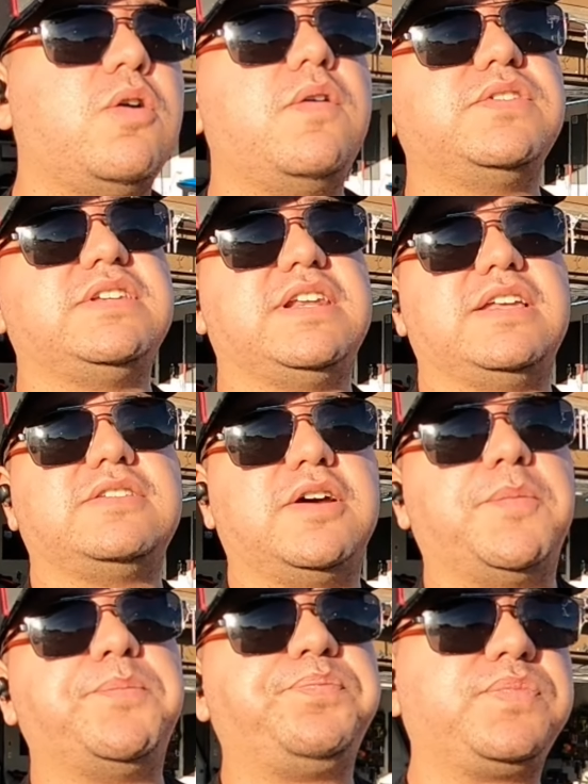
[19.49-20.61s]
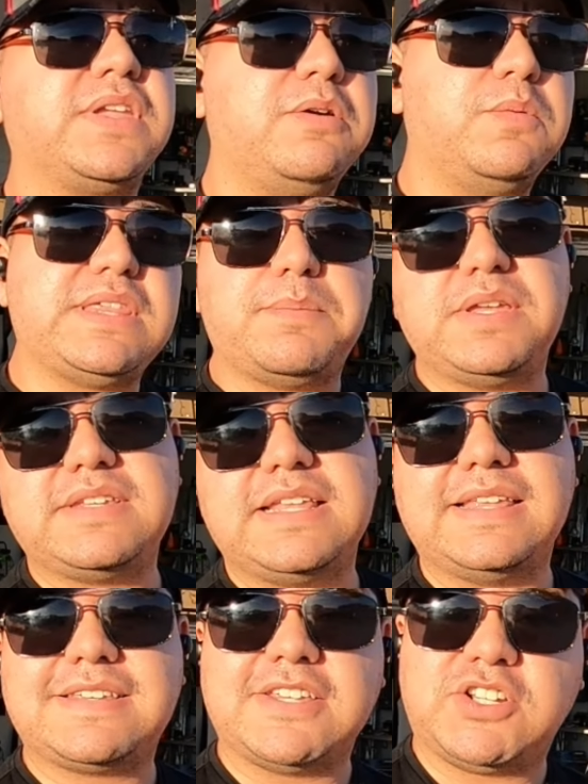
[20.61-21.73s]
over today. So with that being said,
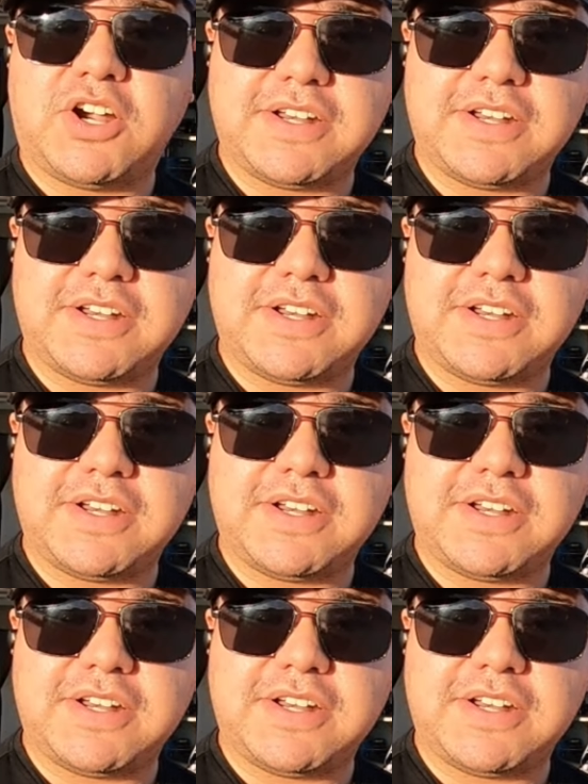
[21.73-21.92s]
let's get started.